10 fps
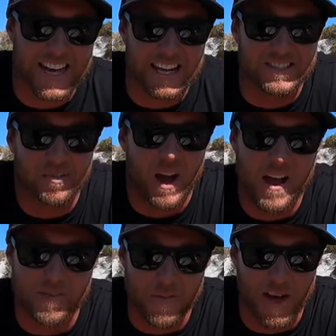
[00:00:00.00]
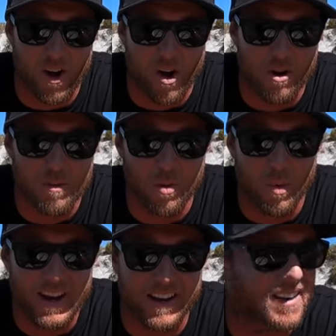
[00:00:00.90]
tucked away from that horrible
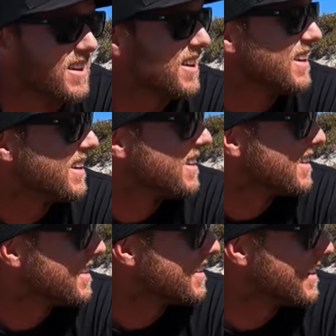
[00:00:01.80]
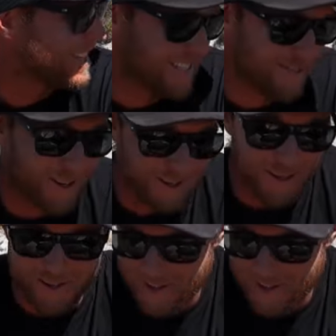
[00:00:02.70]
wind. This is what it's all